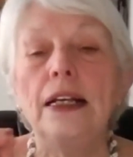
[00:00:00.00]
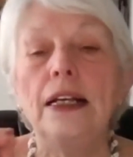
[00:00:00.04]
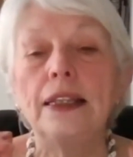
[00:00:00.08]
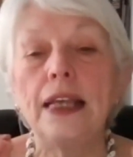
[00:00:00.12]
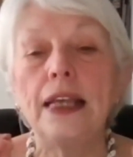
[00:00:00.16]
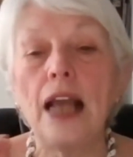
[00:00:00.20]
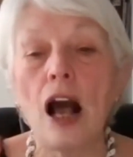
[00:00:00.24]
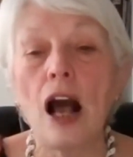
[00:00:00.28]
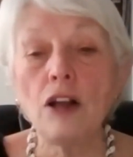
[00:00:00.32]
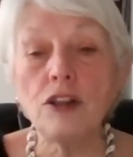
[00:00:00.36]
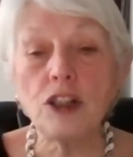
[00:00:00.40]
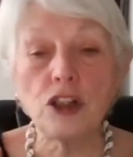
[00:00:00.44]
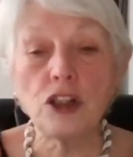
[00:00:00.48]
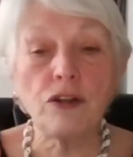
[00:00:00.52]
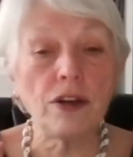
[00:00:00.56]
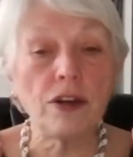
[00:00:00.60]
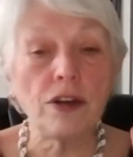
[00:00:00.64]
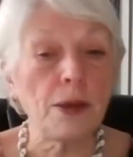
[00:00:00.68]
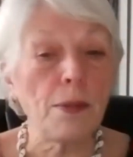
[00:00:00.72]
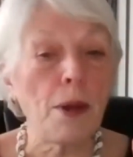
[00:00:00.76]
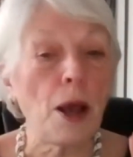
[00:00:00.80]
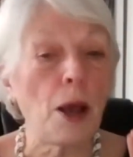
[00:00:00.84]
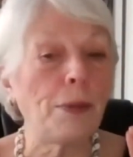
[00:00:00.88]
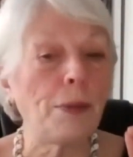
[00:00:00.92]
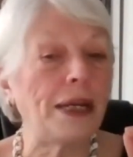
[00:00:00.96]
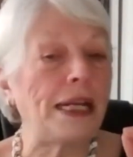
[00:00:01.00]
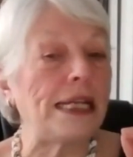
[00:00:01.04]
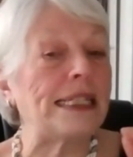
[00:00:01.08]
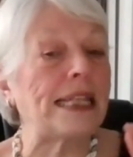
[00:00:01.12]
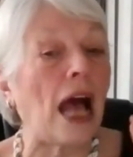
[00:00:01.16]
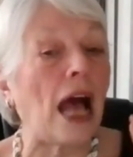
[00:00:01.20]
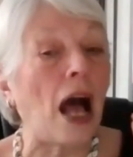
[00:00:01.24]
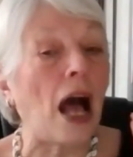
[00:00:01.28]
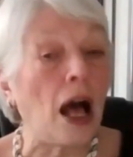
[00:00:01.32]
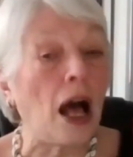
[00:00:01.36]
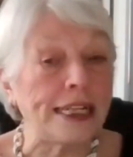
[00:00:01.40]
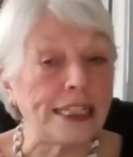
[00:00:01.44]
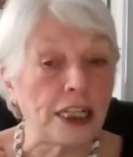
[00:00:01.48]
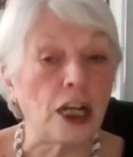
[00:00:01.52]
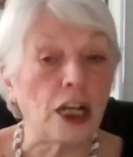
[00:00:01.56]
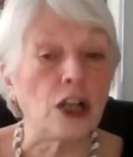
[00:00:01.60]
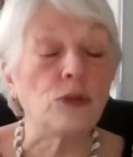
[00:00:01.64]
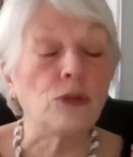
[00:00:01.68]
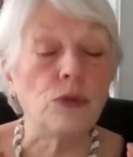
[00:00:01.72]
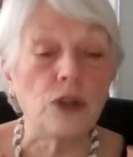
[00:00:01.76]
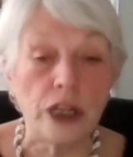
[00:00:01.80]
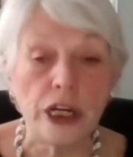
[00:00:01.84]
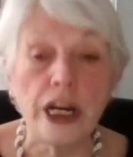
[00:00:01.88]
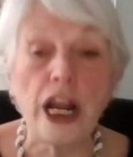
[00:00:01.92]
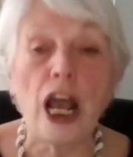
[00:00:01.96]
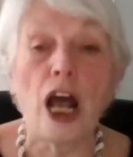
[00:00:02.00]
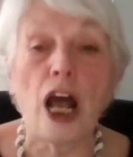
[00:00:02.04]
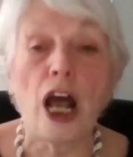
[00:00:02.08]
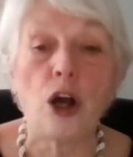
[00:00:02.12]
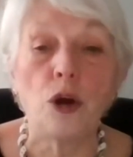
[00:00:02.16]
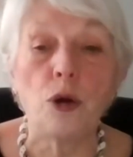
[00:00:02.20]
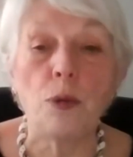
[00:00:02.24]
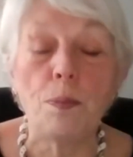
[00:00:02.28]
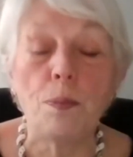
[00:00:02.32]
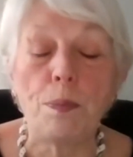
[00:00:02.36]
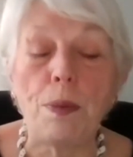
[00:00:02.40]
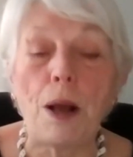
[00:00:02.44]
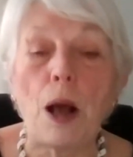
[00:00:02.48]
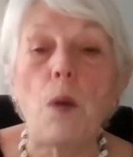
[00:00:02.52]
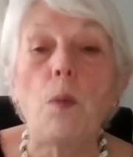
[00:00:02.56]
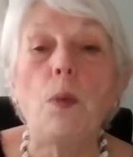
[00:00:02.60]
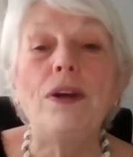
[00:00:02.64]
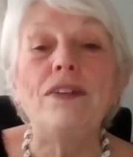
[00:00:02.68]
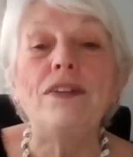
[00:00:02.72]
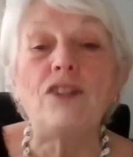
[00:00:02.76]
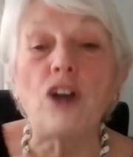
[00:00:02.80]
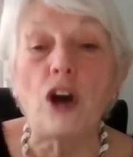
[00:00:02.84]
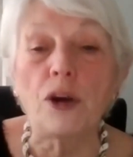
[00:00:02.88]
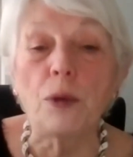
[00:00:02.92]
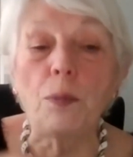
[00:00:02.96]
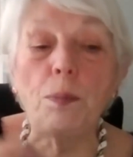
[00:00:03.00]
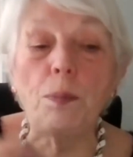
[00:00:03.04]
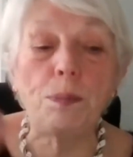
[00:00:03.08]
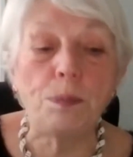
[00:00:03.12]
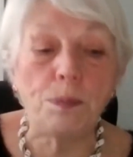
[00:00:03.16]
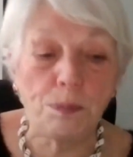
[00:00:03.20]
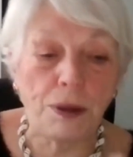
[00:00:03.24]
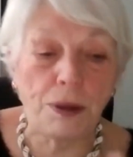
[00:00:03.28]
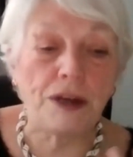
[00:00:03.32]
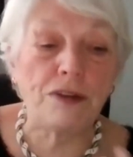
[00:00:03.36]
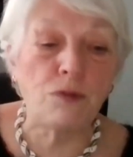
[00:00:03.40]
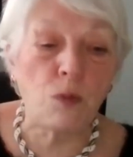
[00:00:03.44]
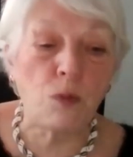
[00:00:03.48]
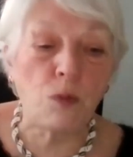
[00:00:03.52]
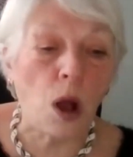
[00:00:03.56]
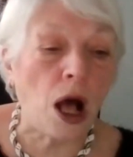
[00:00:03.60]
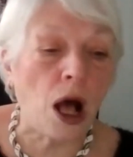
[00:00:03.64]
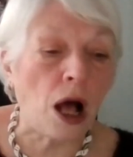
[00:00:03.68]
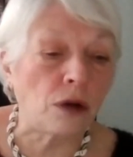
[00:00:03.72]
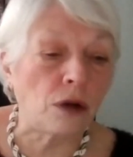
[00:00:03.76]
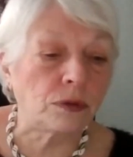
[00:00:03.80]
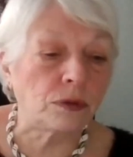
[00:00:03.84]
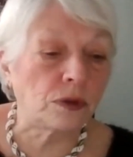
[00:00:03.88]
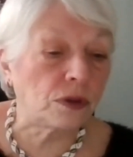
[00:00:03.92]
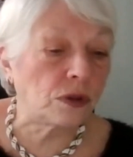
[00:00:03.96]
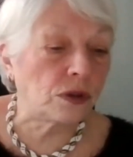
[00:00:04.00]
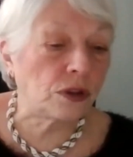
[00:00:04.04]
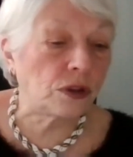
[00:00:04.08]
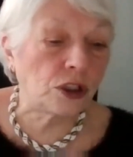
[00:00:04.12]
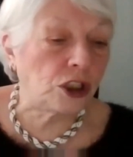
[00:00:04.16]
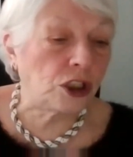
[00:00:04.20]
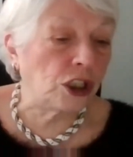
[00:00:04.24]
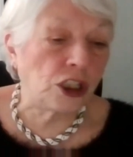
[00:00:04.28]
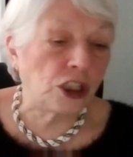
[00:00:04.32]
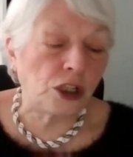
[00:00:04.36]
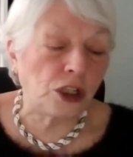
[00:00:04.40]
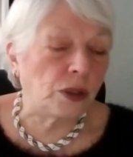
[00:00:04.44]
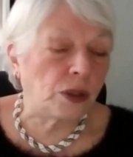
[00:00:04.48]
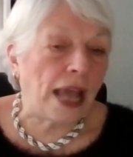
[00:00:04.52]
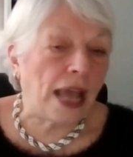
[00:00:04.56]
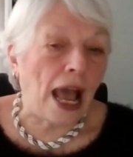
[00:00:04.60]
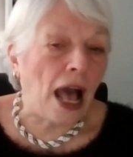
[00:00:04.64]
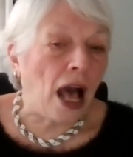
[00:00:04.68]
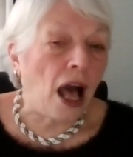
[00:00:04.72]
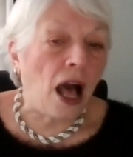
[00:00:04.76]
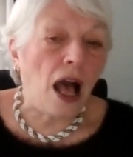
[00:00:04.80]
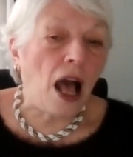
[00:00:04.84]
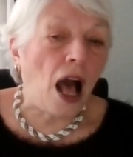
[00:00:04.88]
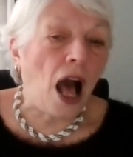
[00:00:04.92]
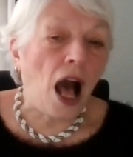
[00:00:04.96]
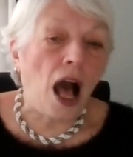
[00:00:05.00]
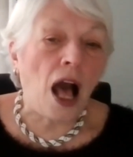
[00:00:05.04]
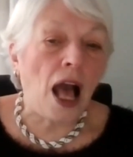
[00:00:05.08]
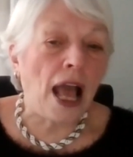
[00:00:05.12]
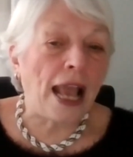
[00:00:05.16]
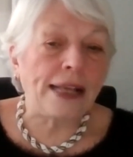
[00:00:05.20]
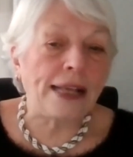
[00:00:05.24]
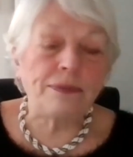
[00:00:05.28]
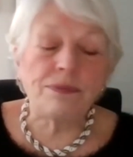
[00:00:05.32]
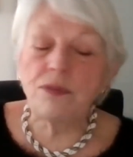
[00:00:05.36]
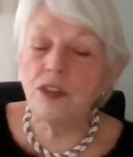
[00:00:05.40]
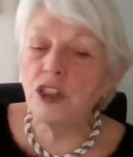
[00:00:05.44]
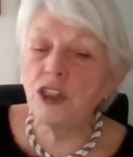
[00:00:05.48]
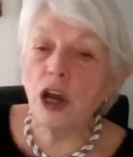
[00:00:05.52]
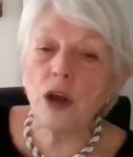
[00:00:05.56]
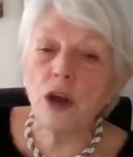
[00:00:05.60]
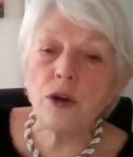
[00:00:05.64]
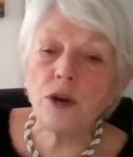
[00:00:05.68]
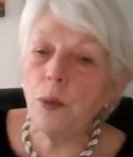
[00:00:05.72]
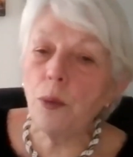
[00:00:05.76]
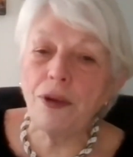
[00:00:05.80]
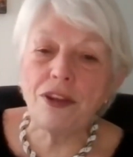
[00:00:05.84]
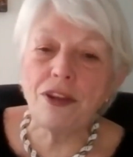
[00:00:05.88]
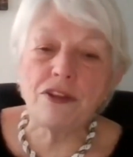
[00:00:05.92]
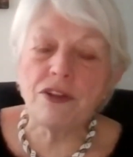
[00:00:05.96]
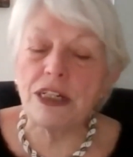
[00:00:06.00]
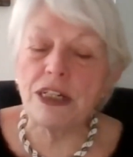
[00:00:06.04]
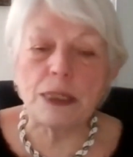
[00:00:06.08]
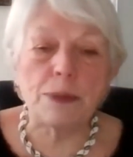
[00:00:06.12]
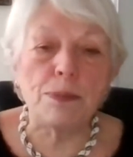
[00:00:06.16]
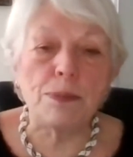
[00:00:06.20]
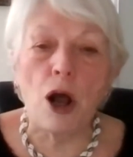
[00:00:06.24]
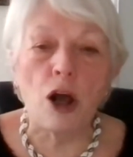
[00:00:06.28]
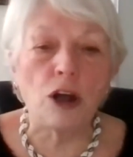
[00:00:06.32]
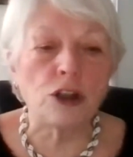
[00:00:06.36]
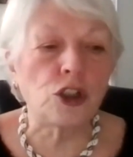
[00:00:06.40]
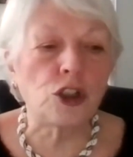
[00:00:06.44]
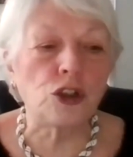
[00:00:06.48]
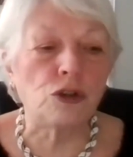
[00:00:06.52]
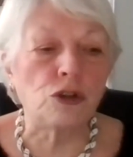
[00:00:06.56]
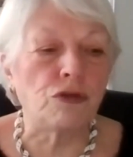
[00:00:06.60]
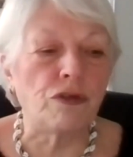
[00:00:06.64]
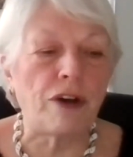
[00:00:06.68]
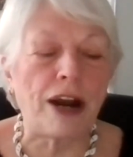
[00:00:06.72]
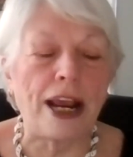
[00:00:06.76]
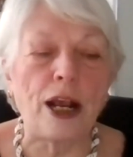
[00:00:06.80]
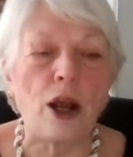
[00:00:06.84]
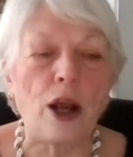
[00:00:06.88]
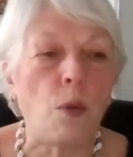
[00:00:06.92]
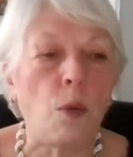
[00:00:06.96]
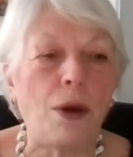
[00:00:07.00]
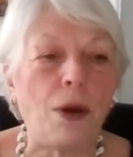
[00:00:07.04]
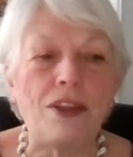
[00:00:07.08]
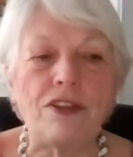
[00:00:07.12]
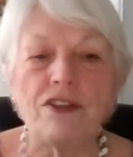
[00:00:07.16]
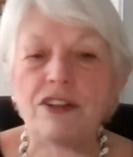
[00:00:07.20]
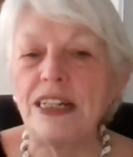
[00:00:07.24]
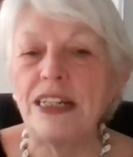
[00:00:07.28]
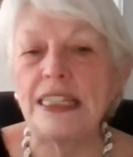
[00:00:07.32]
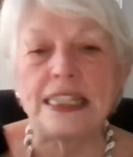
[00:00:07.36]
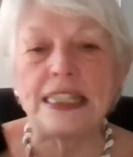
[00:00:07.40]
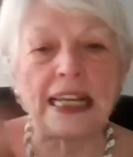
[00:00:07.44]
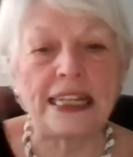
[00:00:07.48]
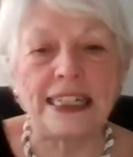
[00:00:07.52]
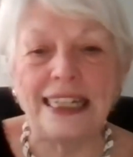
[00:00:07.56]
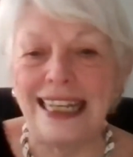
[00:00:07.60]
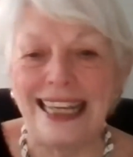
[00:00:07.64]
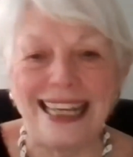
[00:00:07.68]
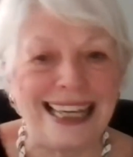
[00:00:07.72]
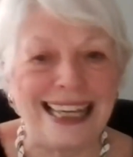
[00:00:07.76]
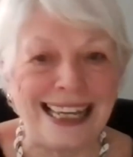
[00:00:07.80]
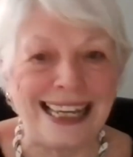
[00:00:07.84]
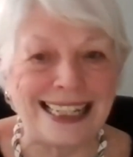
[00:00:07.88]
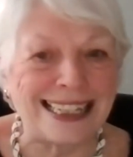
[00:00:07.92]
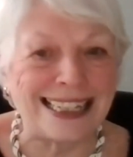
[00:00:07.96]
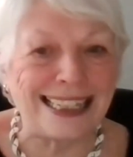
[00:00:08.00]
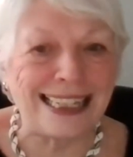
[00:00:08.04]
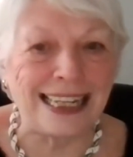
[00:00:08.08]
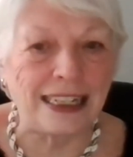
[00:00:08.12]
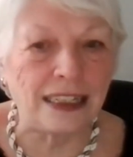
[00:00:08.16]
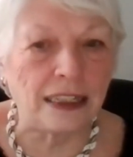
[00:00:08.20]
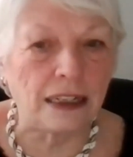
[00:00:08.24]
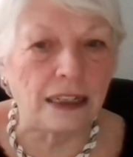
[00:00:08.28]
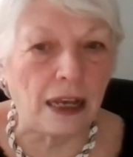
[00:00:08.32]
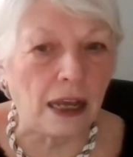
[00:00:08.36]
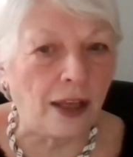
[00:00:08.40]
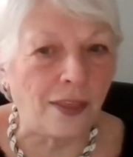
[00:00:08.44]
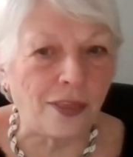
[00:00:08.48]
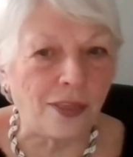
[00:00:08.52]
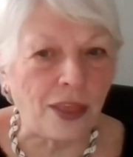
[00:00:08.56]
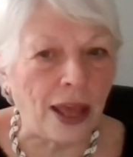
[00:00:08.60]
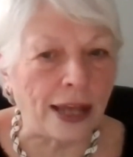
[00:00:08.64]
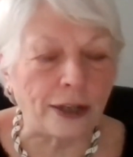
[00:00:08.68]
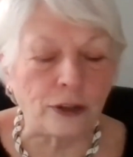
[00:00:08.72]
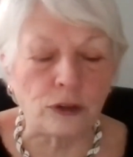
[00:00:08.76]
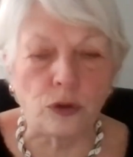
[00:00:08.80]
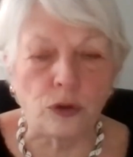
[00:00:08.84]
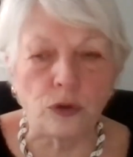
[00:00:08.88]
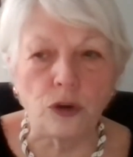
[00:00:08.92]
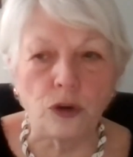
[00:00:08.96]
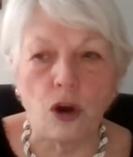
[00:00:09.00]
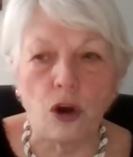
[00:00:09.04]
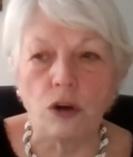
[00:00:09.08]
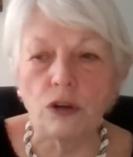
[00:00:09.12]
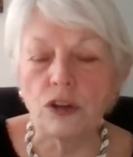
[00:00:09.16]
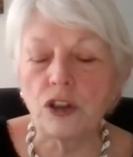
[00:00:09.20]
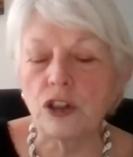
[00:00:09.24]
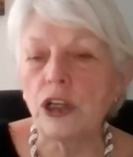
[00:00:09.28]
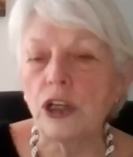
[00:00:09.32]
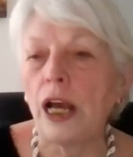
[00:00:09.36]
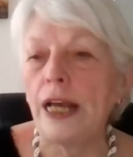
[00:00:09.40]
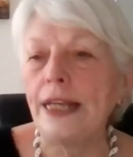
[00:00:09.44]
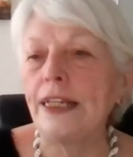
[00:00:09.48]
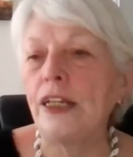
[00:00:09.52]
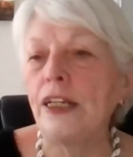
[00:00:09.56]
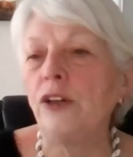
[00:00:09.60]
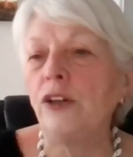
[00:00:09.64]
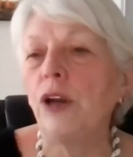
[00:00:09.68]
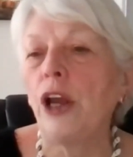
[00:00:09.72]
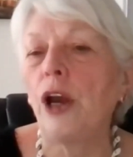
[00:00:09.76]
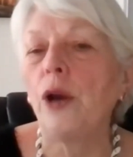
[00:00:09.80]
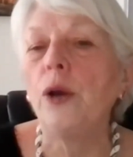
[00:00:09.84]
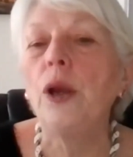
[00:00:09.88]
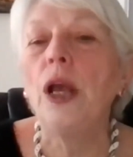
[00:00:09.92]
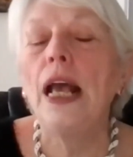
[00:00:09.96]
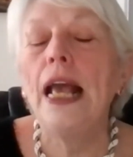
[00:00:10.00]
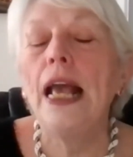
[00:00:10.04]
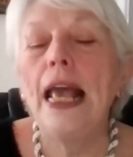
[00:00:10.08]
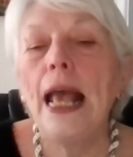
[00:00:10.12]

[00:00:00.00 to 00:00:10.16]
The answer at the moment is I don't know, but we've got a bit of while to do that. I don't know whether it's marginal rate or whether it suddenly kicks in at that or not. I don't know.